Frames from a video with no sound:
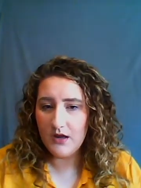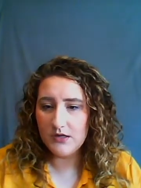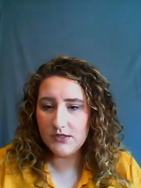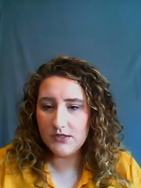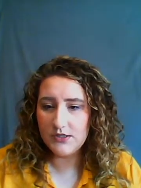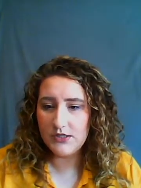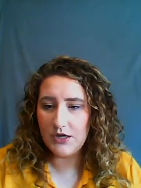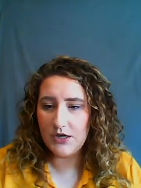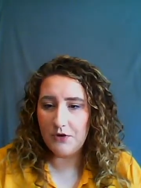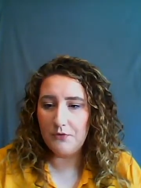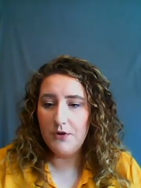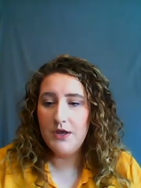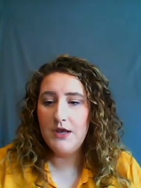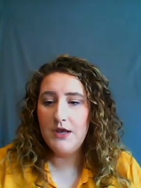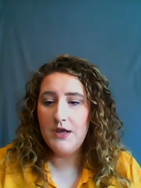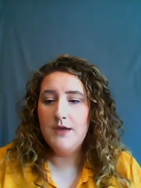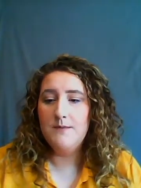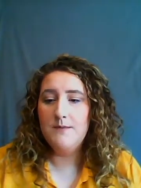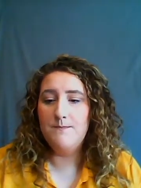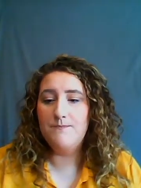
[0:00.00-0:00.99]
So
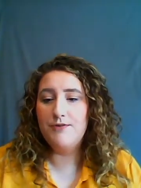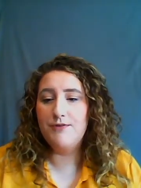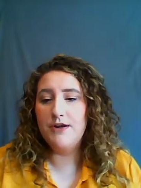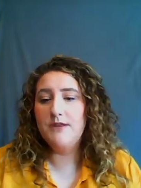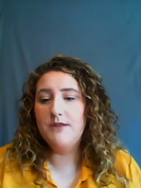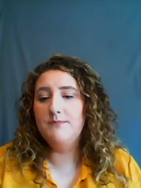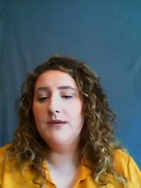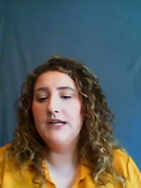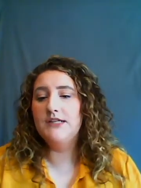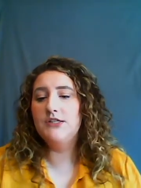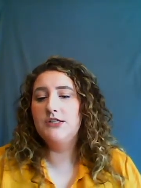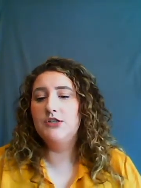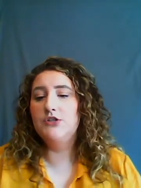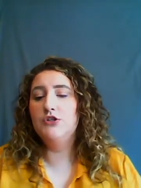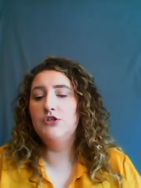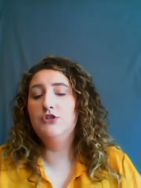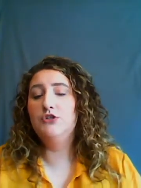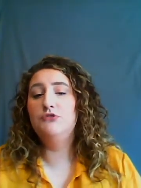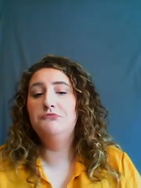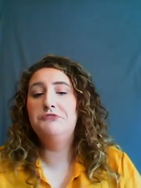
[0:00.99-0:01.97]
pretty much
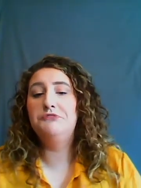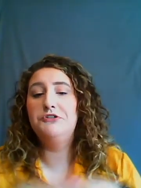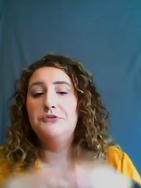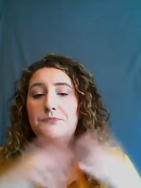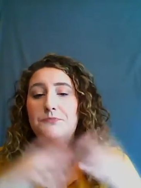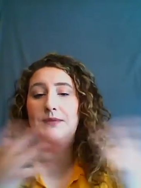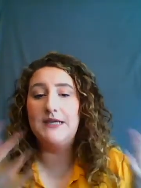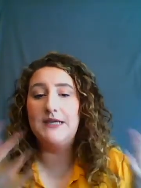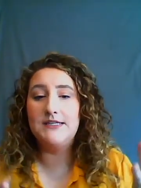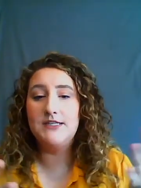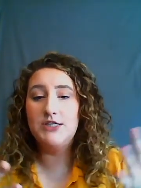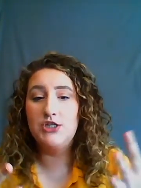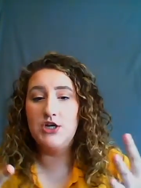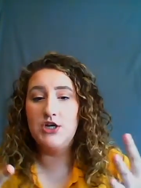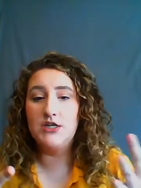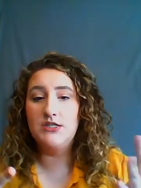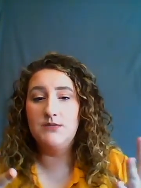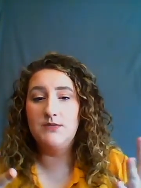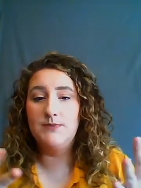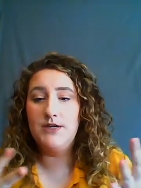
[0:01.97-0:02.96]
use your best
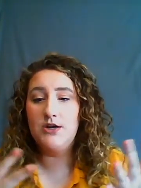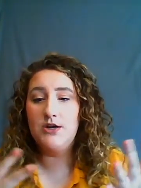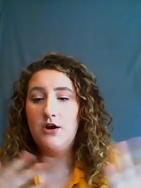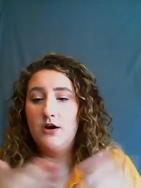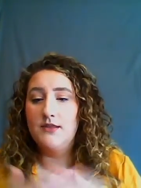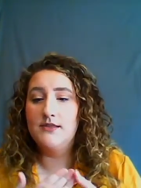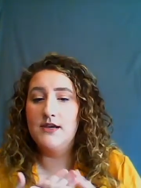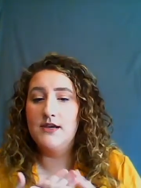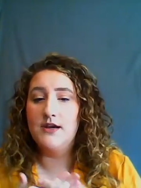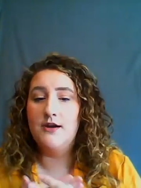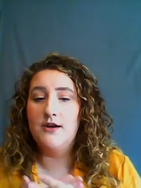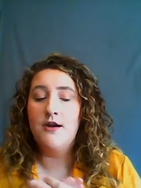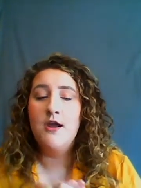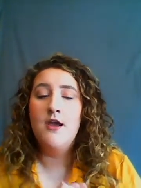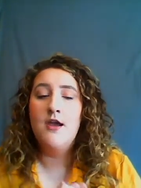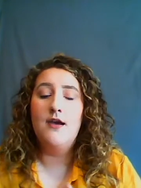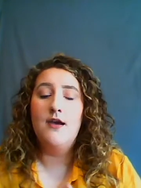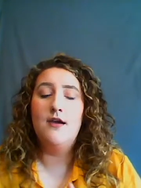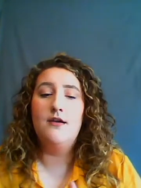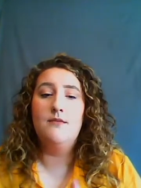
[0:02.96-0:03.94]
judgment on there.
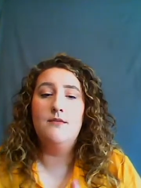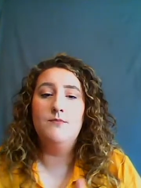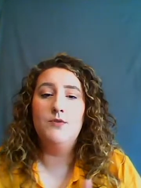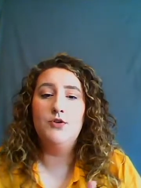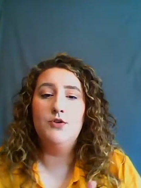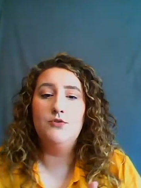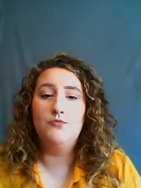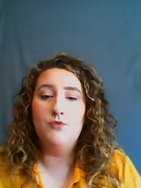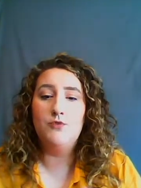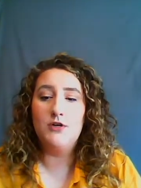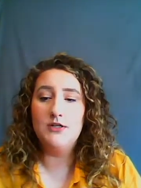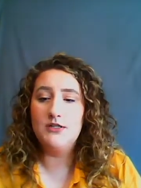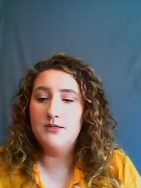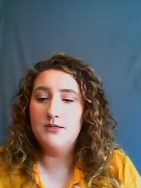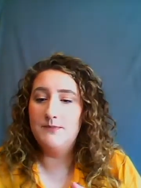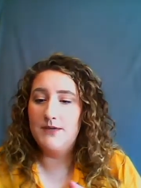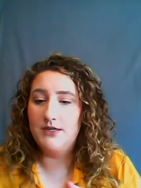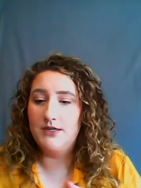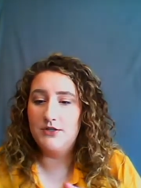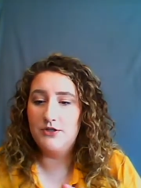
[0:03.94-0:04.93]
You want
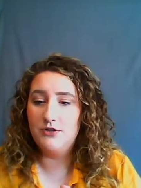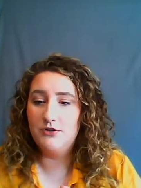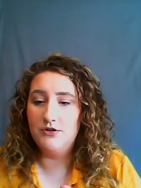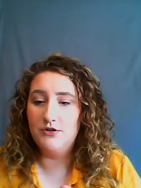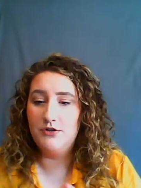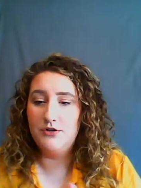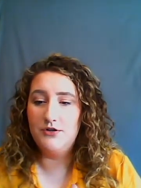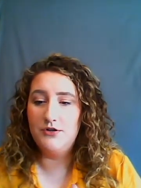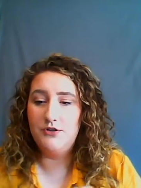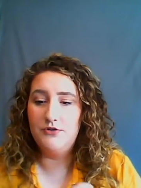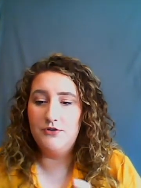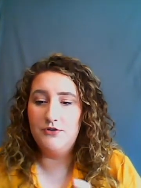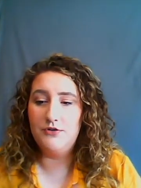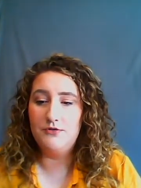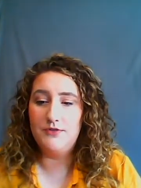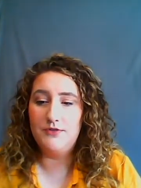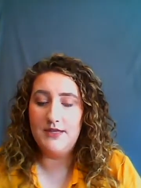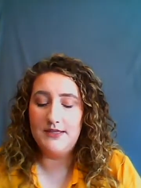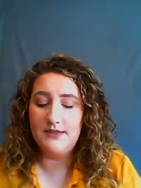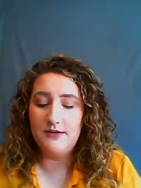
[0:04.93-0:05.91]
to make sure,
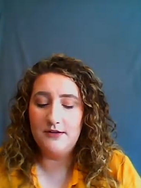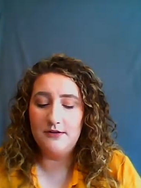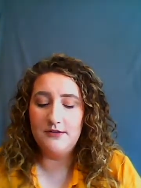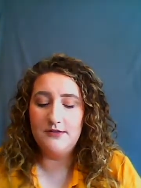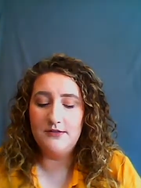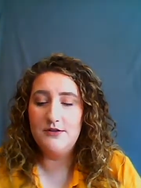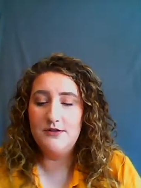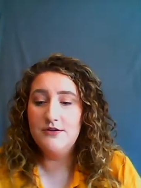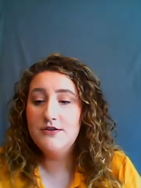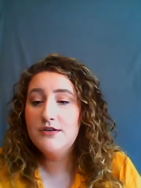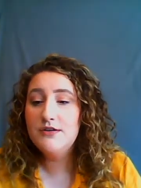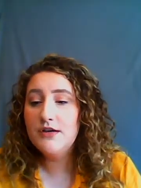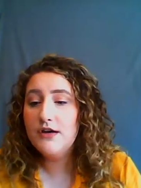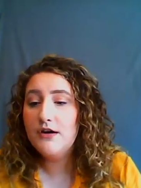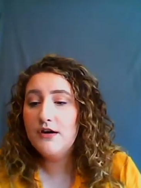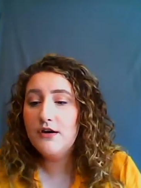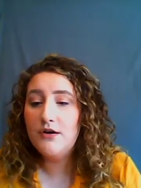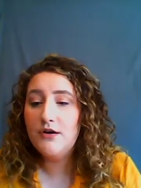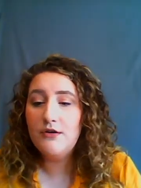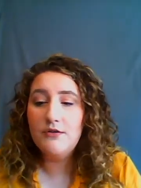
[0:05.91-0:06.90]
that there's
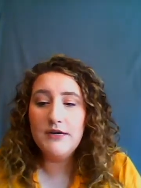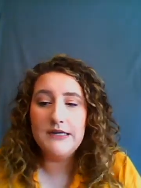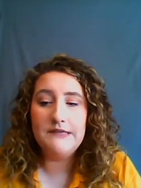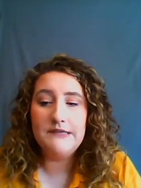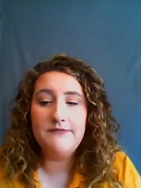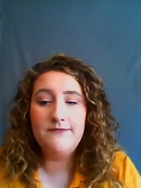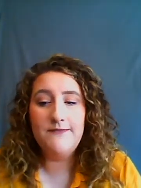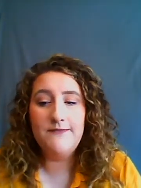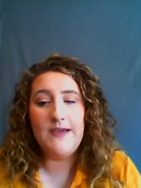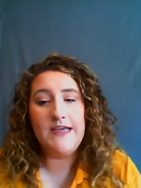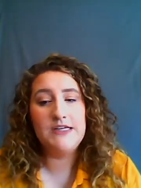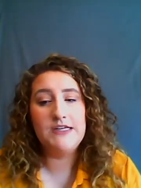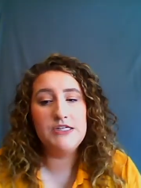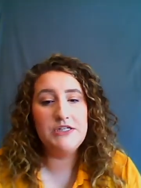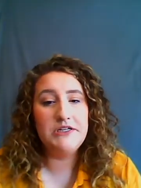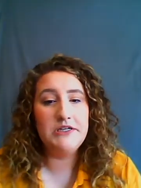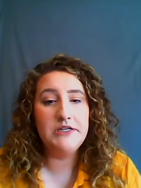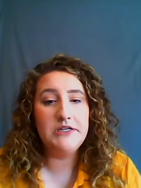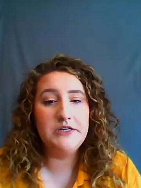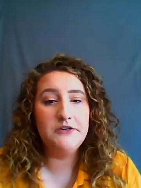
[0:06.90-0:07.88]
no
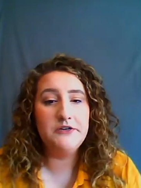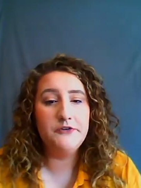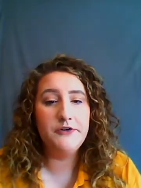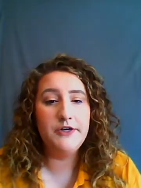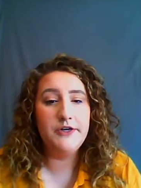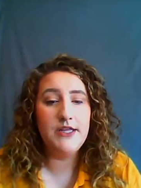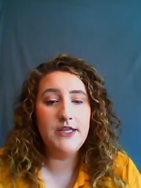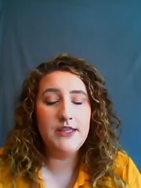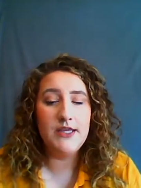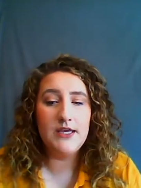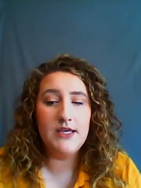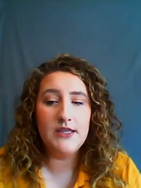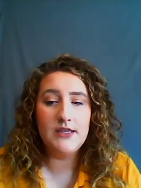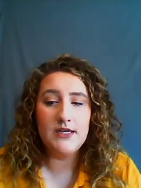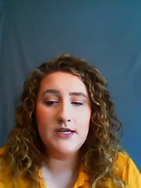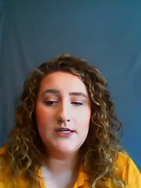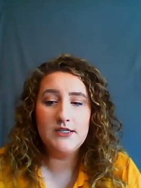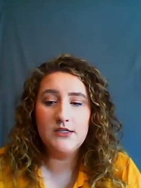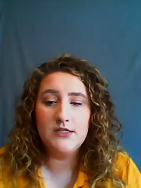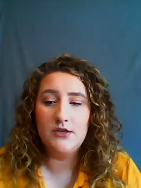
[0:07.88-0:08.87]
infection or anything
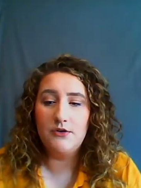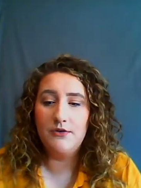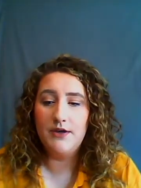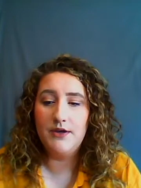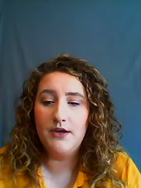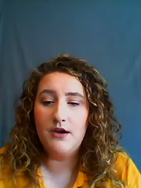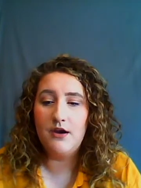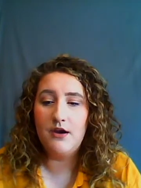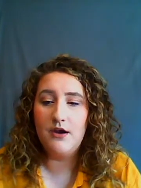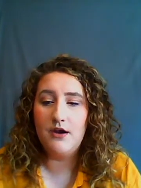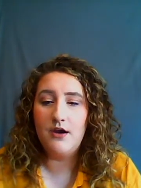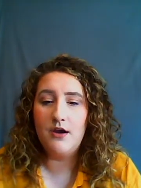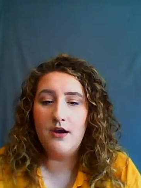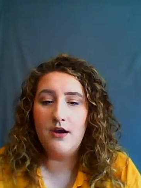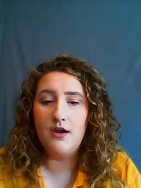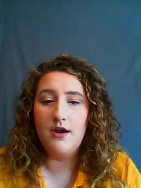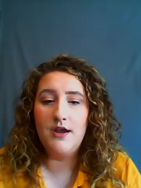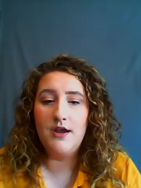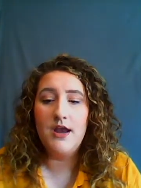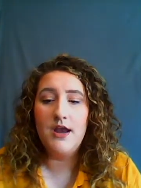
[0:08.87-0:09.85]
that is going
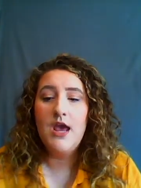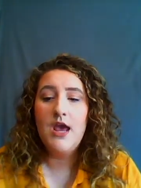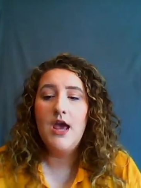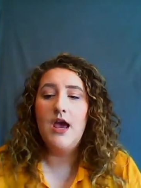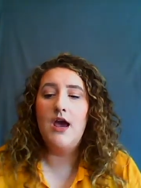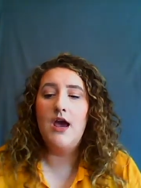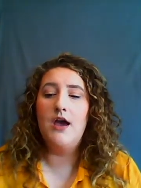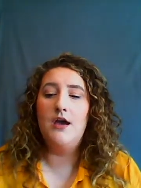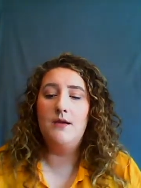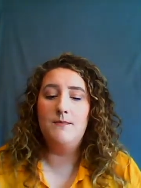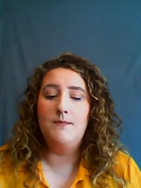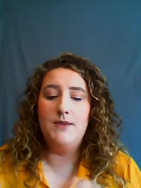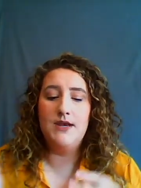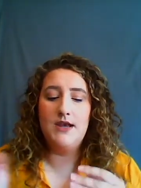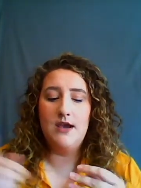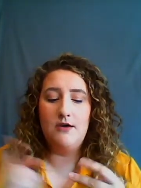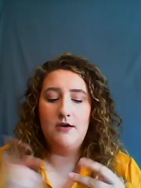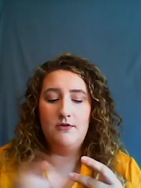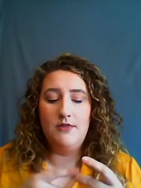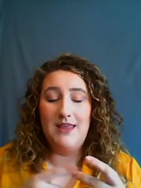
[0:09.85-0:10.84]
on.
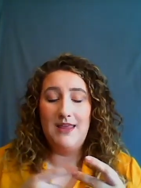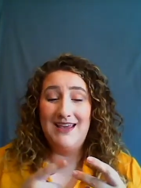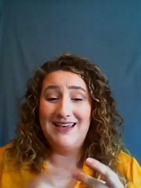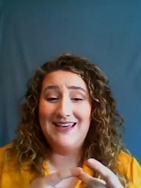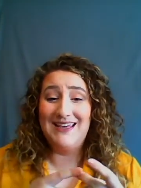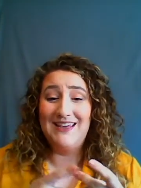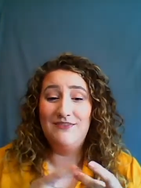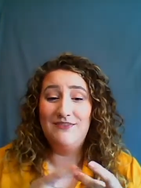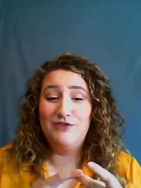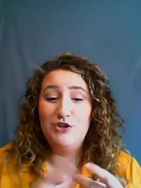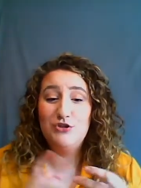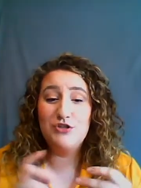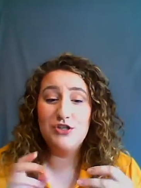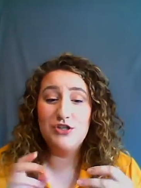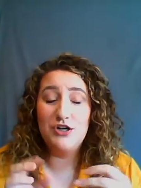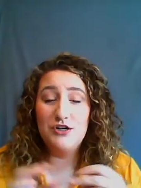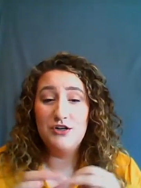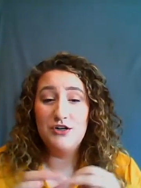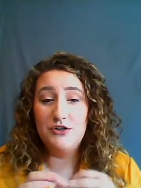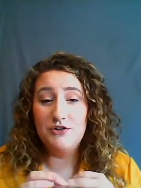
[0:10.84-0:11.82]
Now, like if you
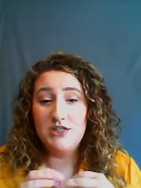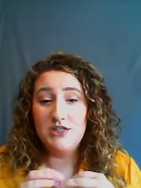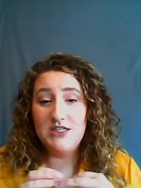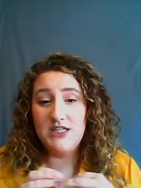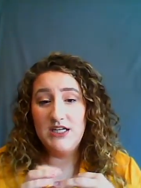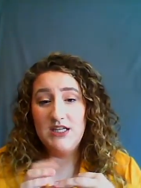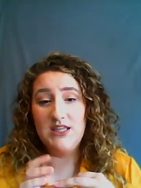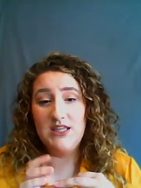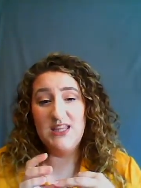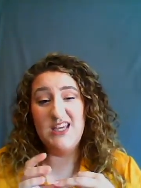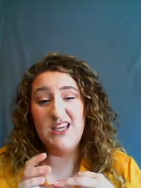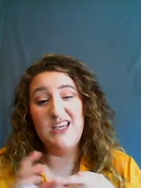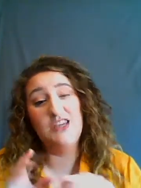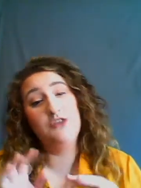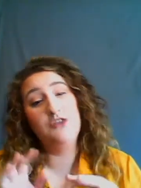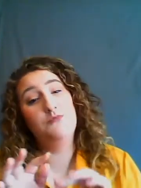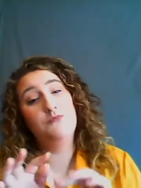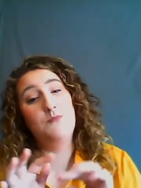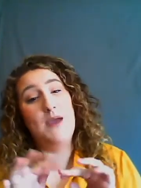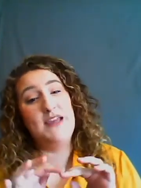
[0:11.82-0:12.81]
start noticing like
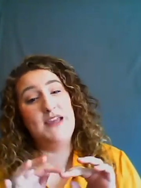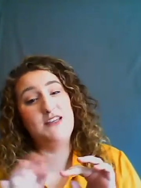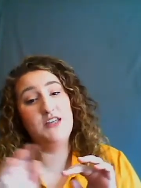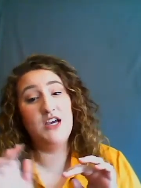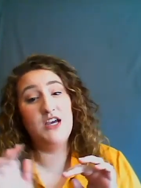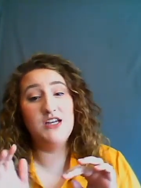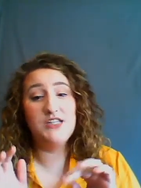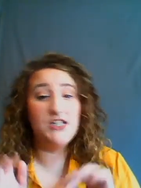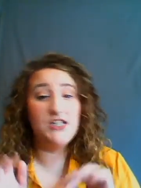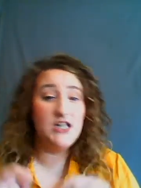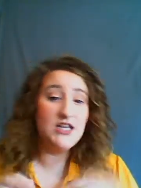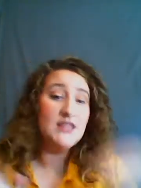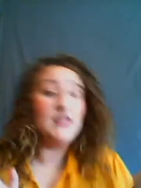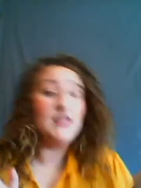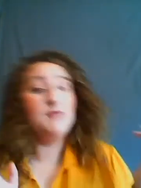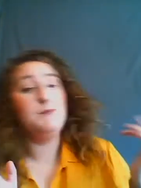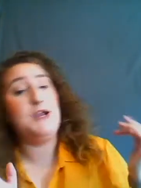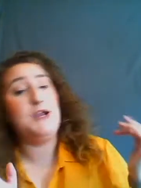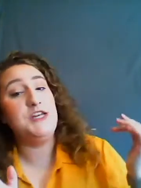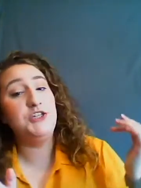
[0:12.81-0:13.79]
you might touch it and
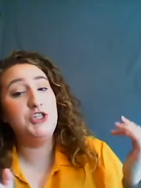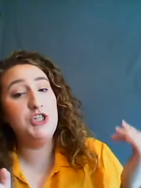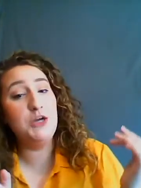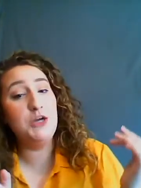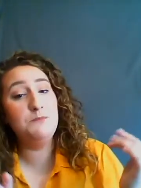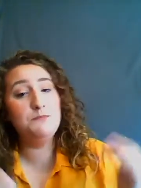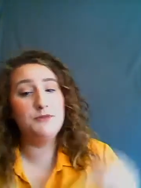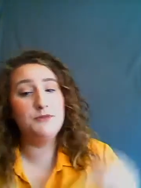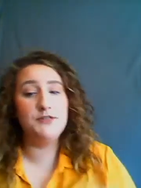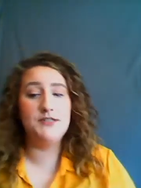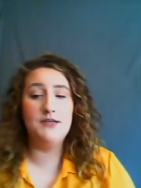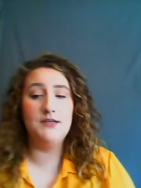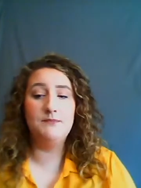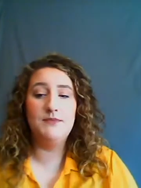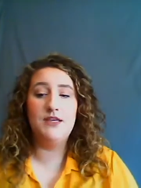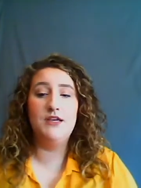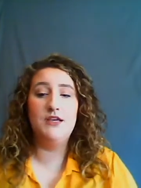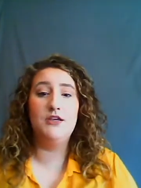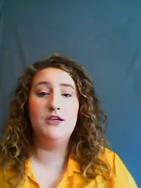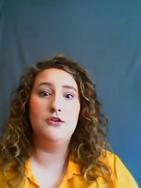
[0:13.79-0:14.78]
they might jump or
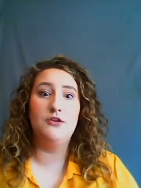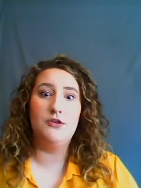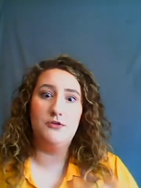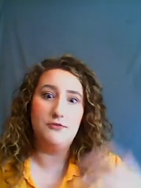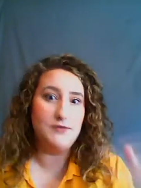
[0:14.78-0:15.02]
something,